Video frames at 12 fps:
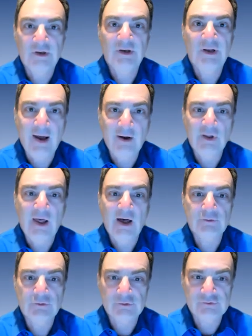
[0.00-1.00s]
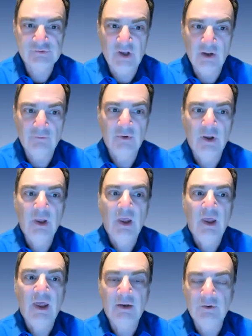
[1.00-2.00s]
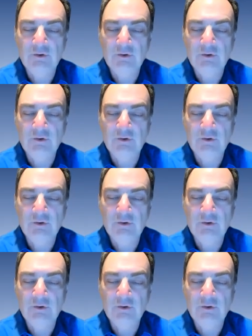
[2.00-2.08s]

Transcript: it out loud yourself, and